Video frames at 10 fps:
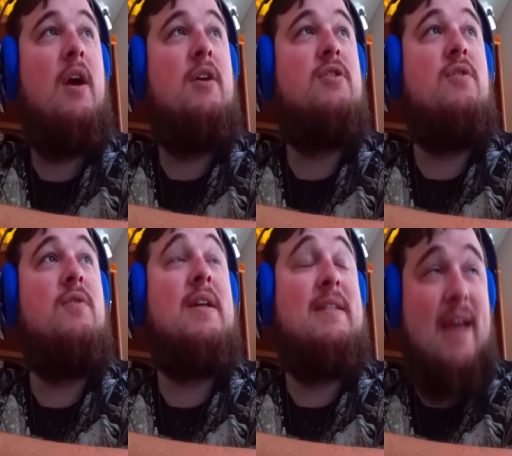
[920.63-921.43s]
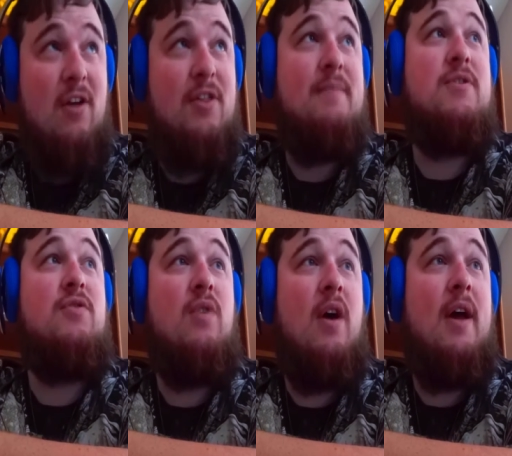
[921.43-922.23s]
So you can tell them to
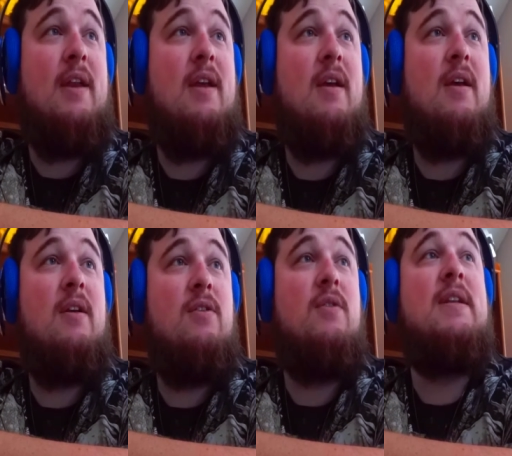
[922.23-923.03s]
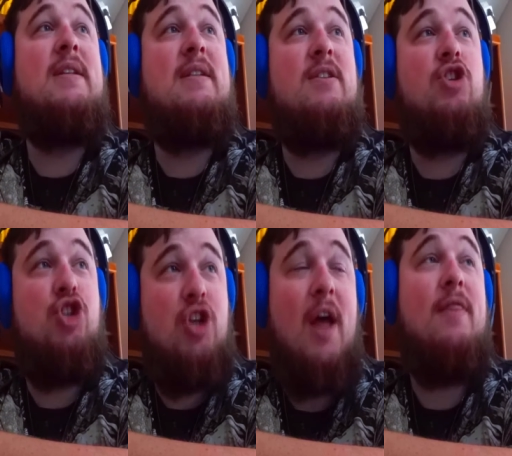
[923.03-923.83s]
run, you can
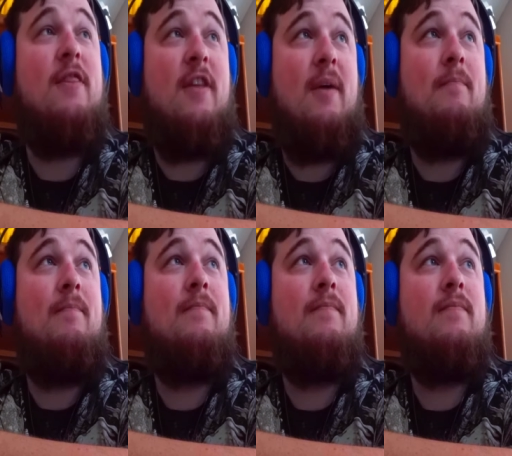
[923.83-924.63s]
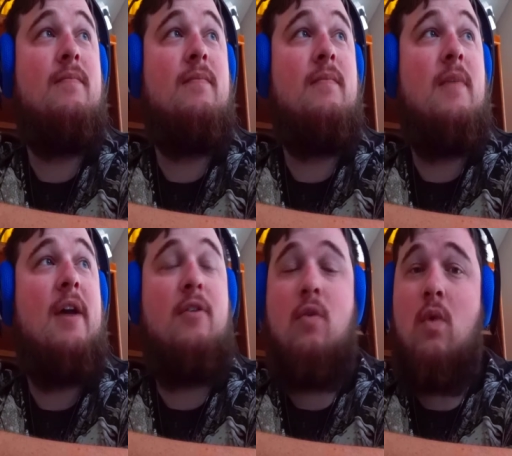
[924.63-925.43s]
shun them. I
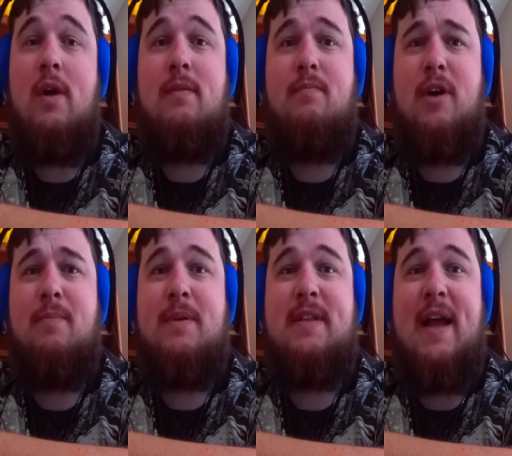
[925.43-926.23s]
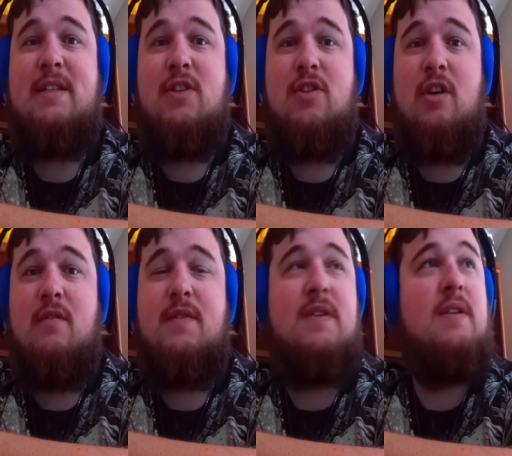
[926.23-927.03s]
don't know what purpose that
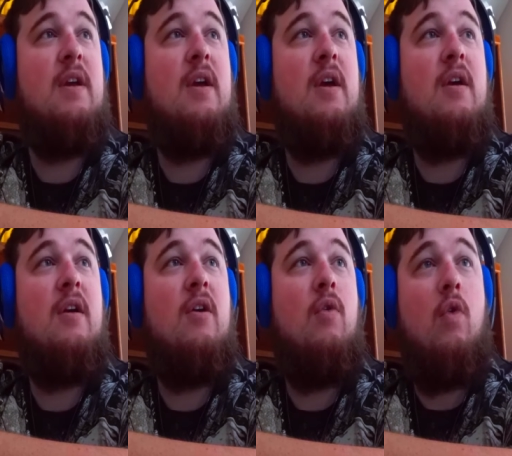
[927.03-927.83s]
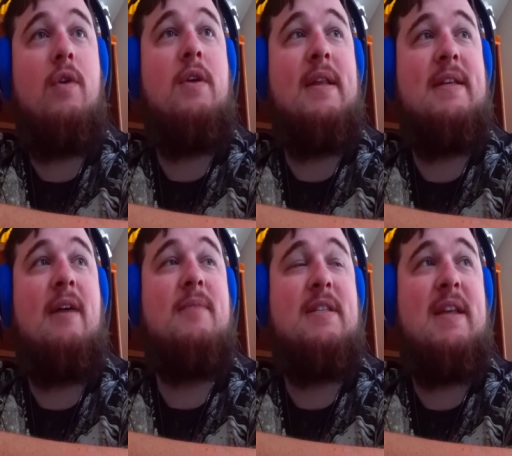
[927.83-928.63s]
serves, or you can tell
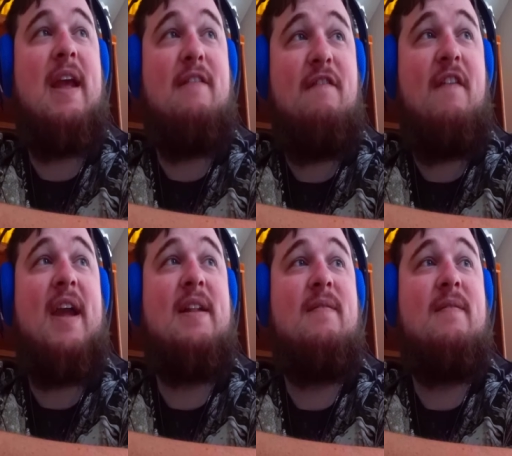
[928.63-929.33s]
them to stay and fight.